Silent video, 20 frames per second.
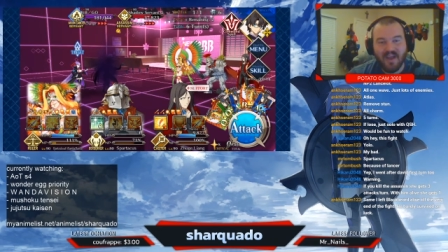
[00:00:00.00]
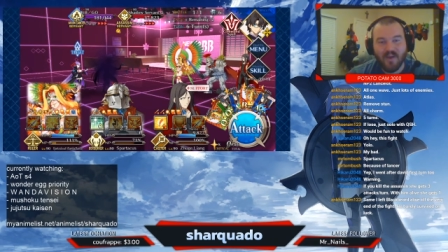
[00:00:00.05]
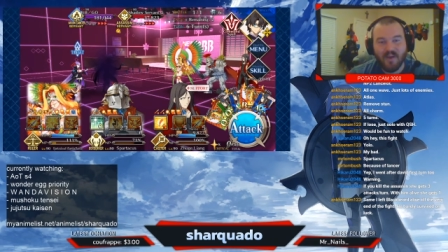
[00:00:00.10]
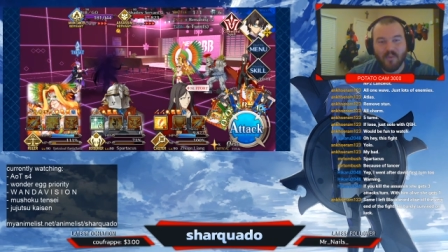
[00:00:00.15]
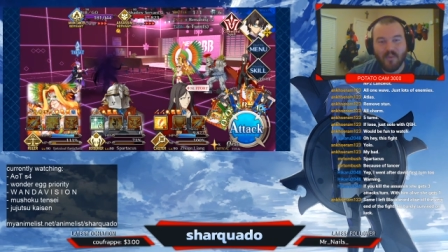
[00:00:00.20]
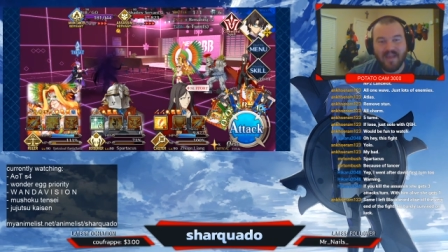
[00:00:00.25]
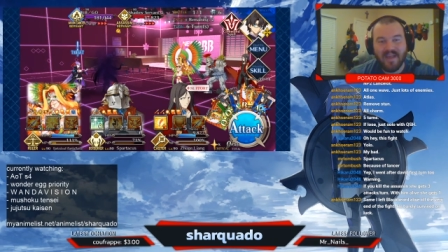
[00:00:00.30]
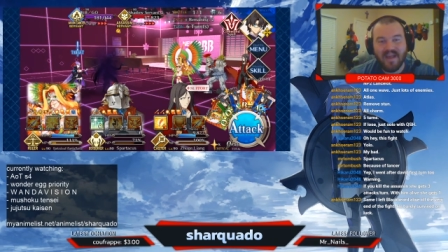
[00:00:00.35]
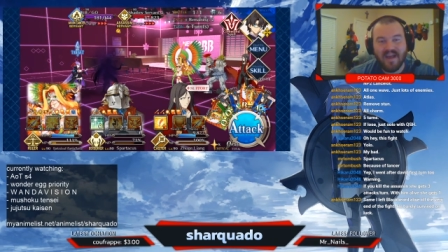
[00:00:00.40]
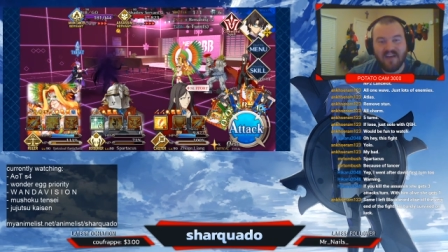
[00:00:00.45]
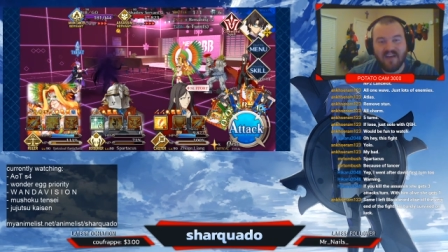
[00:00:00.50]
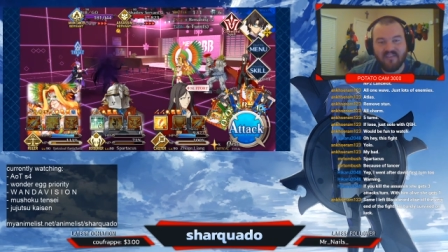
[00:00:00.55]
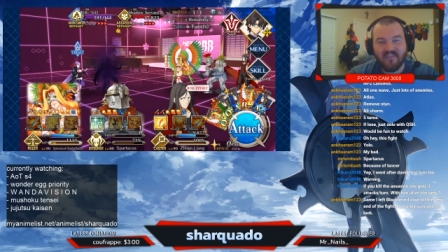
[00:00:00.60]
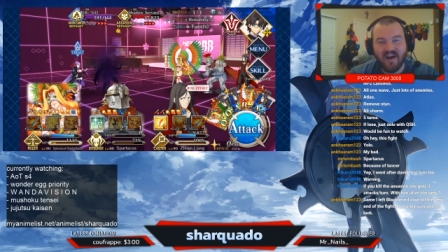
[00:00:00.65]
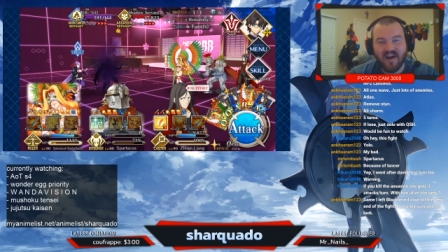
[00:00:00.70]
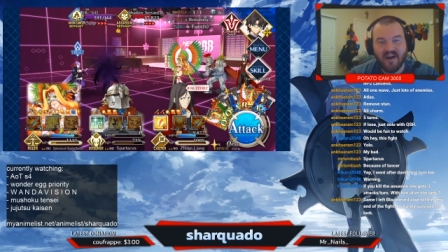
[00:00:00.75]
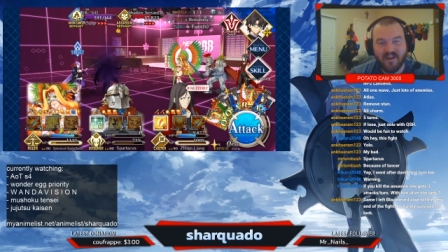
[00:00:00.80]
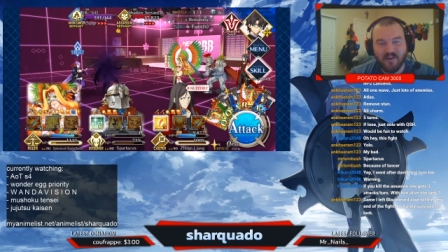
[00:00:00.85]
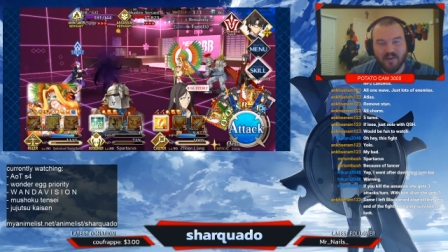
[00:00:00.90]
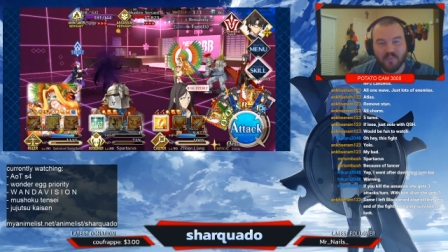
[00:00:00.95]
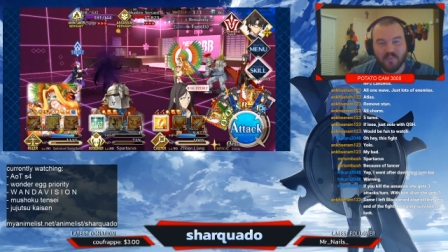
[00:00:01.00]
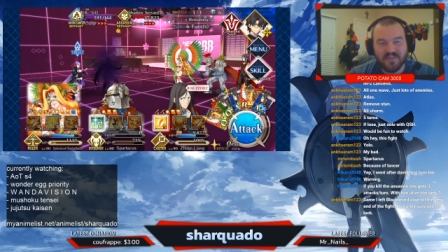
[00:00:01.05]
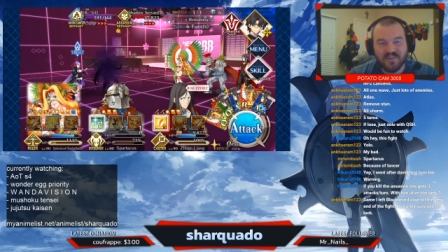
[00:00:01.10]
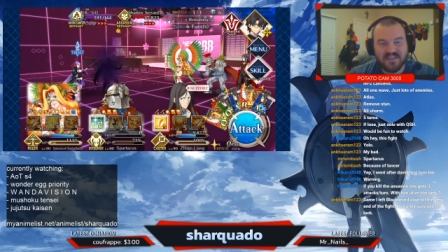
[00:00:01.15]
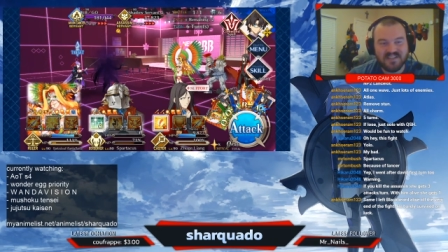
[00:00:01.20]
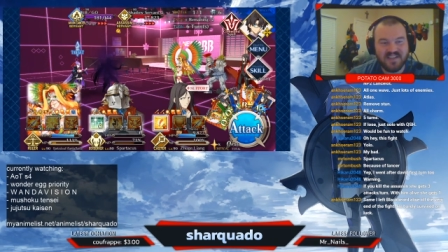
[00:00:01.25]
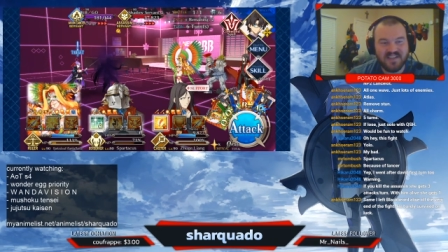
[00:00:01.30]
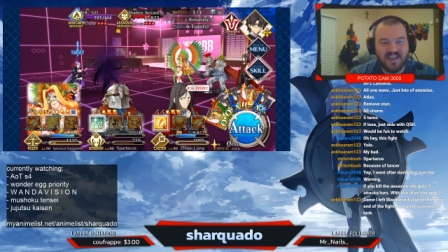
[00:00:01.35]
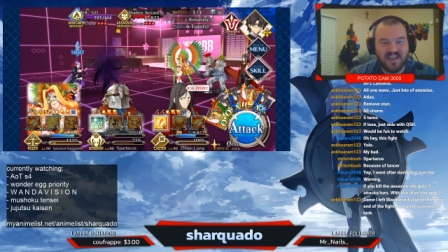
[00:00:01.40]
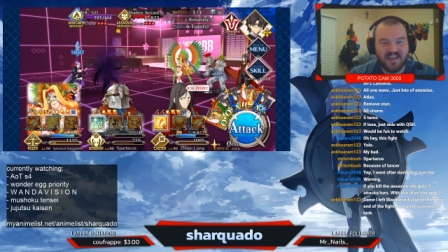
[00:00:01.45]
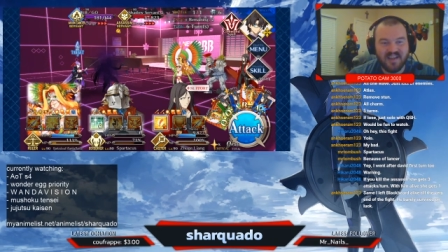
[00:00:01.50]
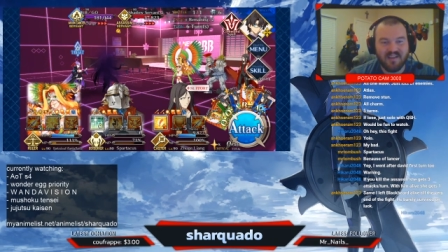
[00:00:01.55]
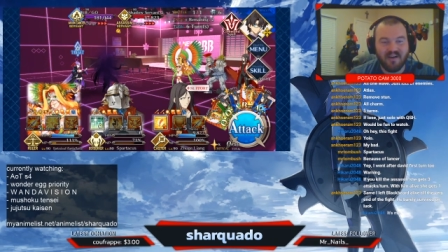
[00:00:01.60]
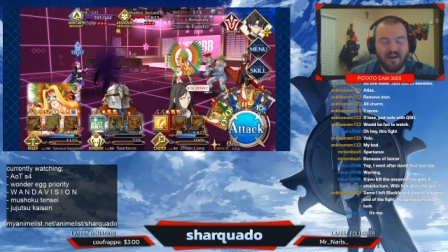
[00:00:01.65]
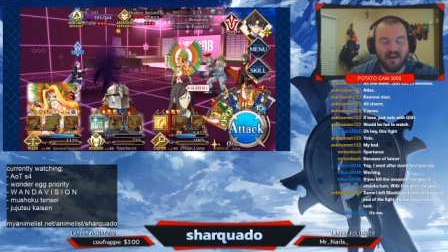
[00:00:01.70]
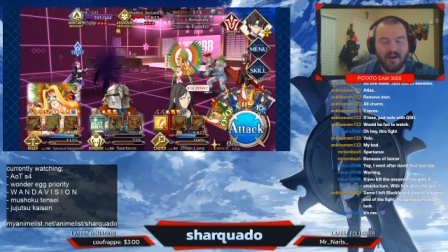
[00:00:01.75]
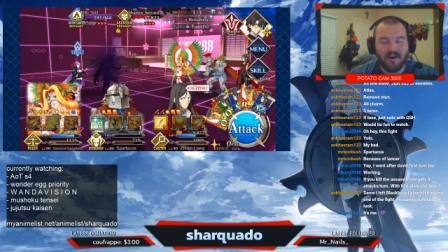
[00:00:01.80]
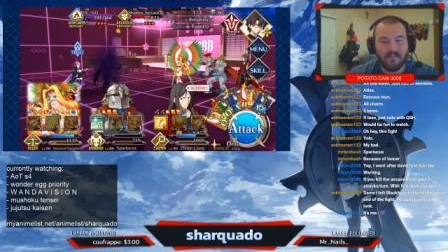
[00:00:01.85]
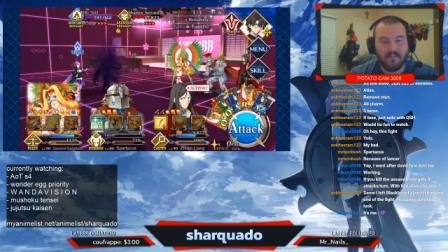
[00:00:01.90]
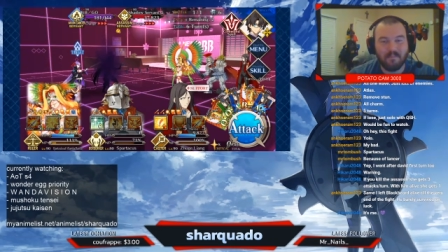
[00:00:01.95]
We have 100%
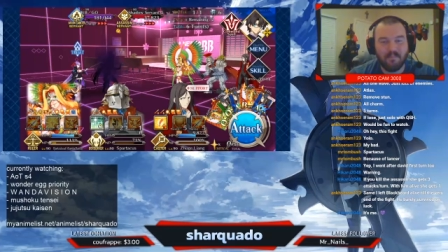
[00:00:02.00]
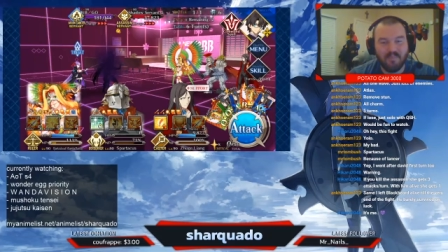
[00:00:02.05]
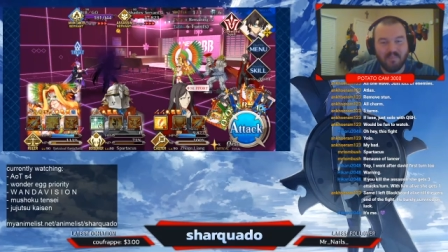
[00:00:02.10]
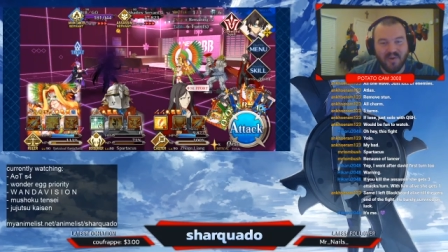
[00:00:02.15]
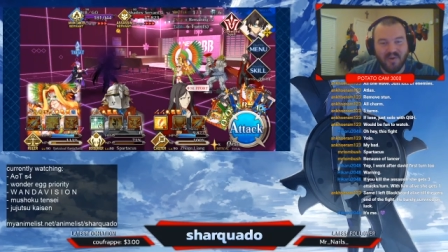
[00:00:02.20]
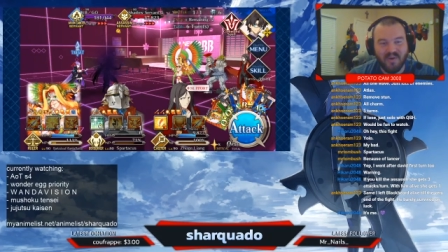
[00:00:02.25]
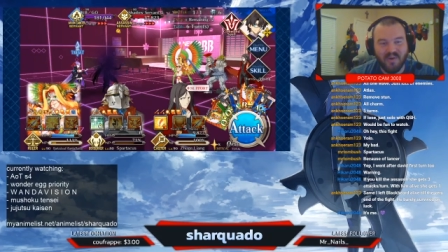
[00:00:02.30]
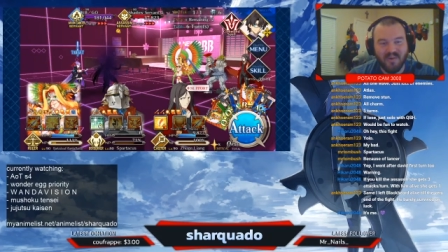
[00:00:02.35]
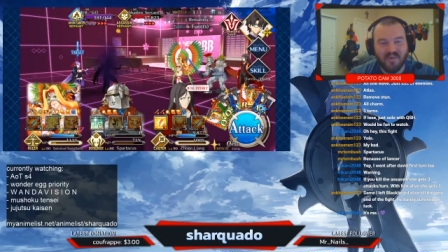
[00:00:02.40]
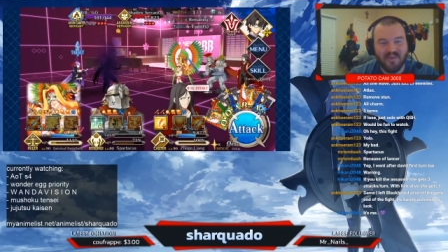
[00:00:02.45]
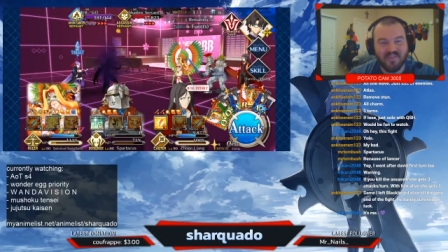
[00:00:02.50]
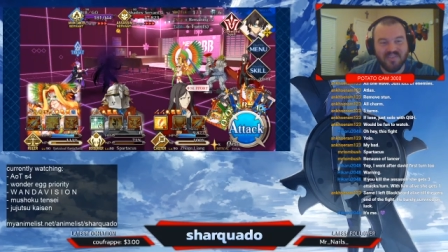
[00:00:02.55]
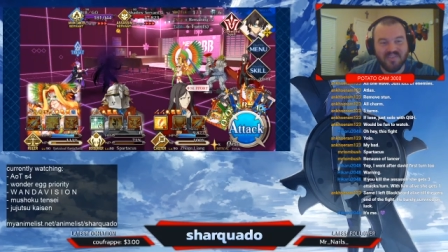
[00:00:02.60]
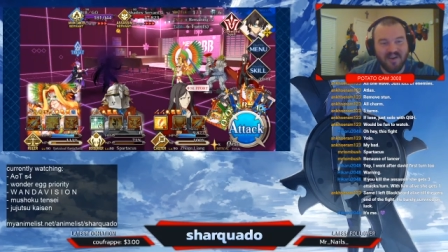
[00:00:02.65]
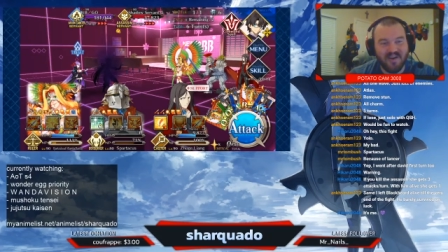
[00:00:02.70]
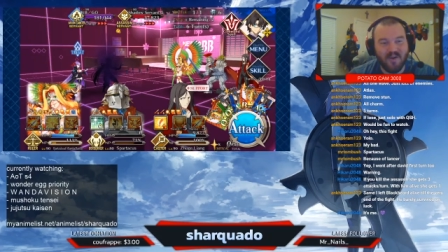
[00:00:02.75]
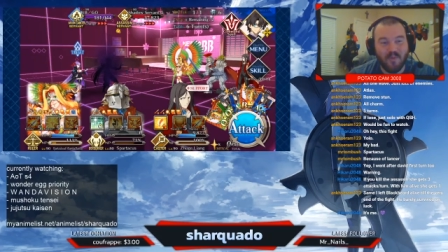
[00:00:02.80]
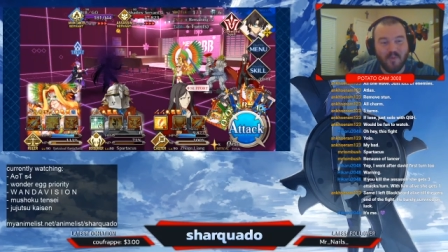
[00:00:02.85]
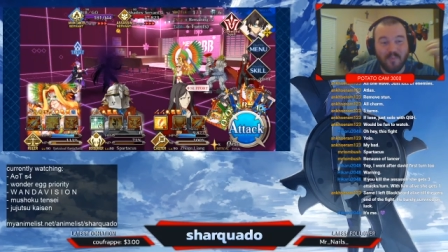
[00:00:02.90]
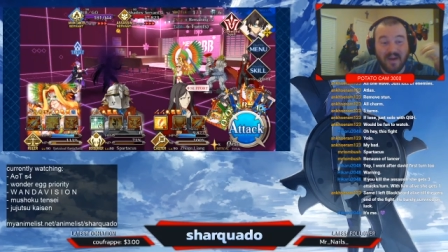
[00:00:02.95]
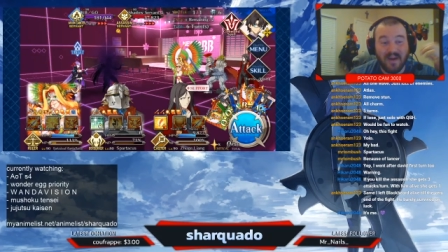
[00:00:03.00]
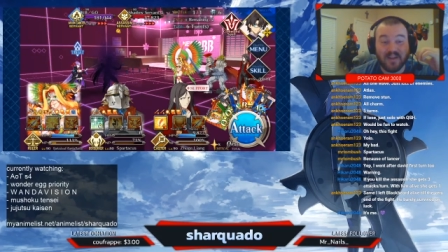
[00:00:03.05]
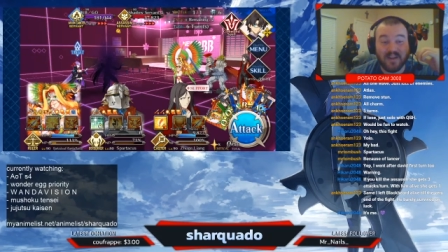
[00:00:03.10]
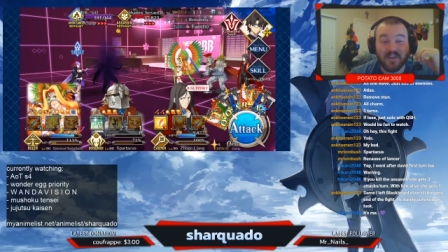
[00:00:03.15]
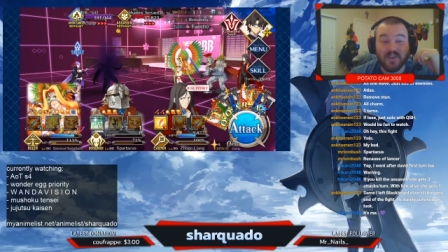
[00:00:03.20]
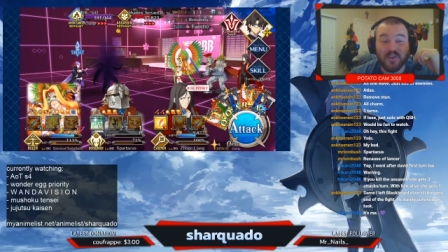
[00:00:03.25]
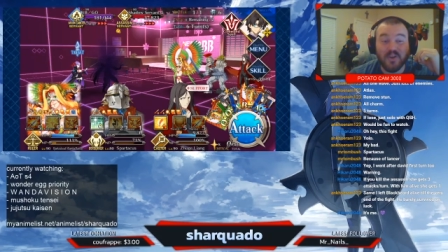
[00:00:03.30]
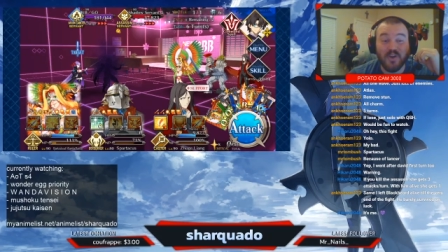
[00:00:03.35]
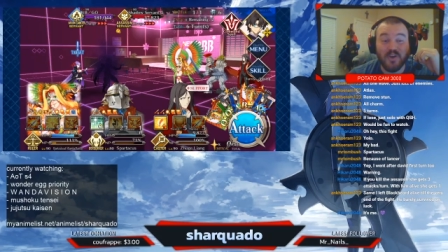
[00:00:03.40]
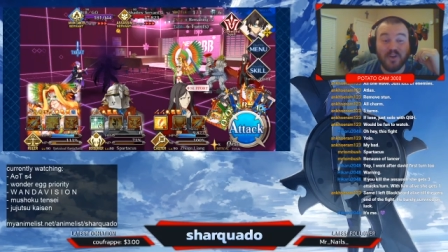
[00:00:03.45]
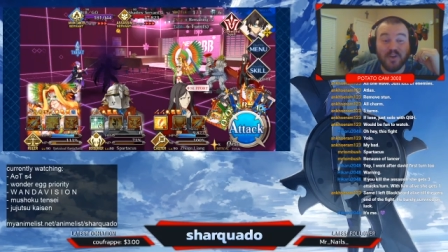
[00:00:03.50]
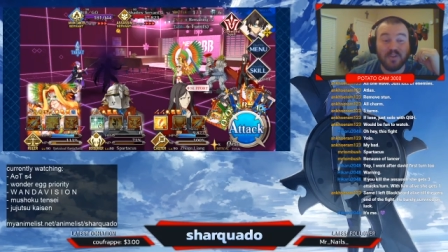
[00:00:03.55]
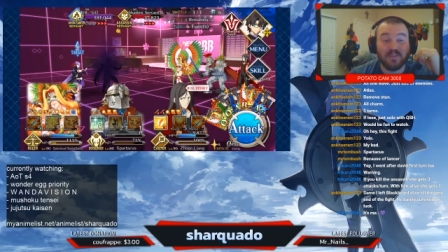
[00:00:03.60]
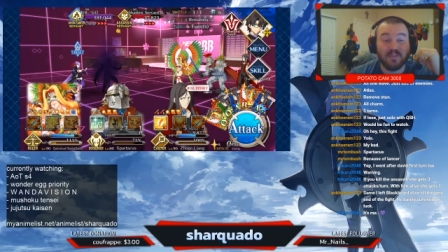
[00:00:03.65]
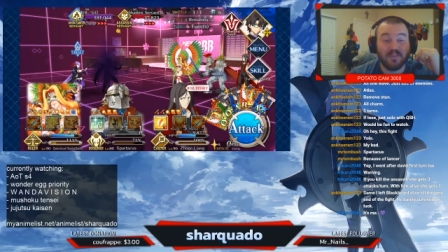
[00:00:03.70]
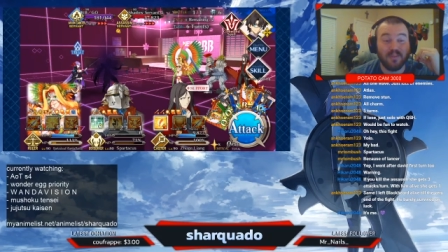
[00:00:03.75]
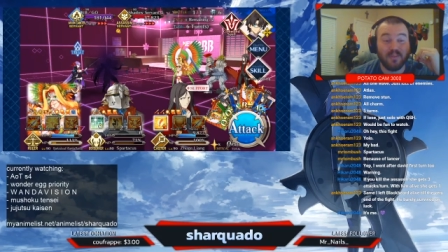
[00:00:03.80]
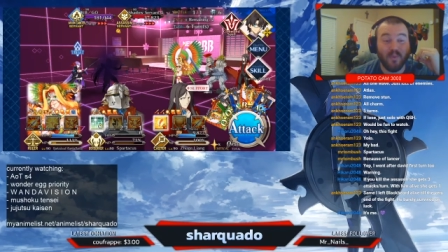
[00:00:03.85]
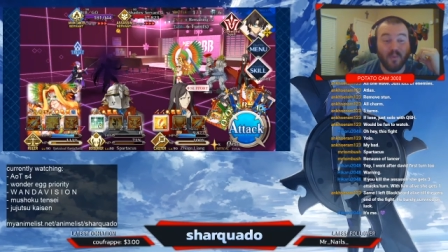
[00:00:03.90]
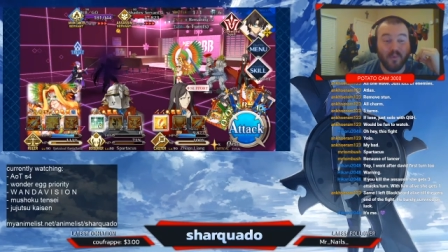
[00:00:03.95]
on both. Oh my good
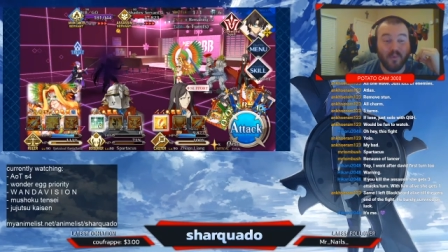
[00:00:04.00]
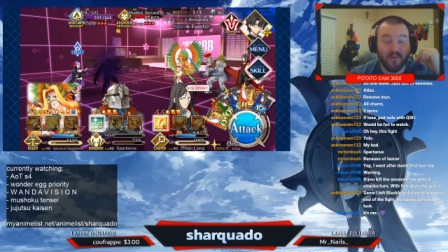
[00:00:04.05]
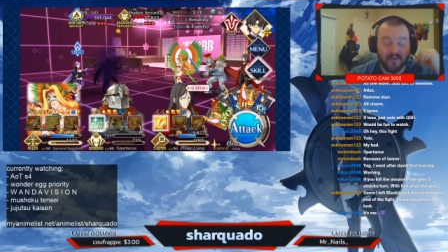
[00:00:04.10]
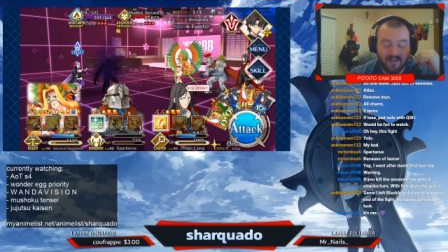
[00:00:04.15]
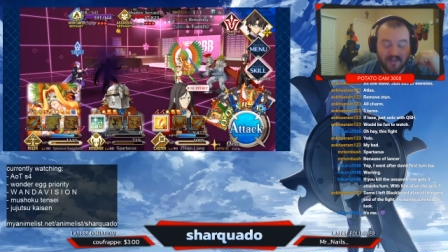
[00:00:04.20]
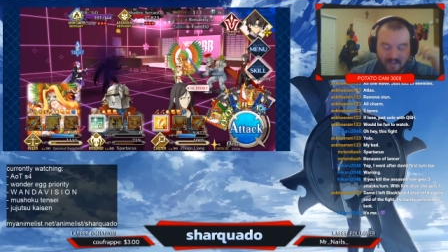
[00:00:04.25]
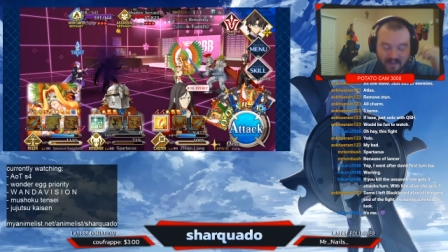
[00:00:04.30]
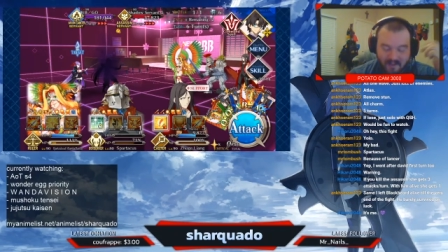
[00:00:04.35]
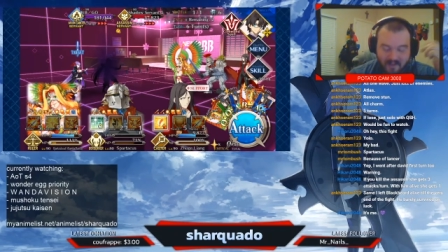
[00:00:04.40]
lord.